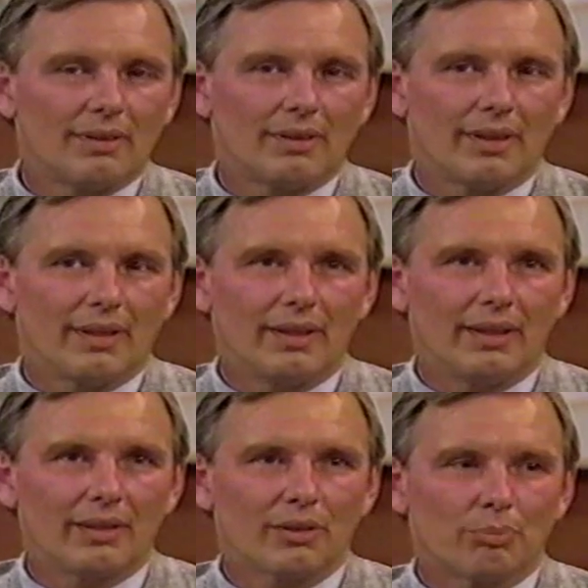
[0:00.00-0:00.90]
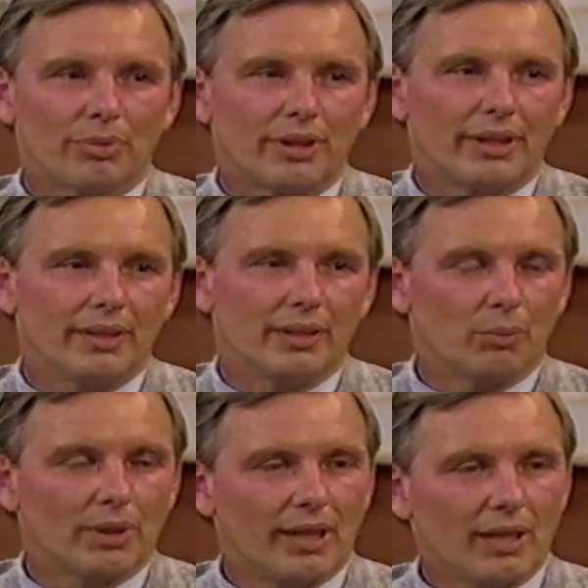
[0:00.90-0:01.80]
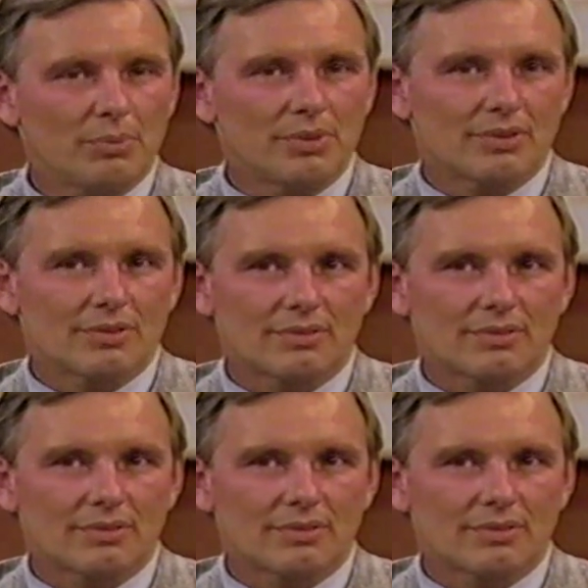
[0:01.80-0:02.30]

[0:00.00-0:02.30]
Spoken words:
Mm-hmm. And the brain, and what's happening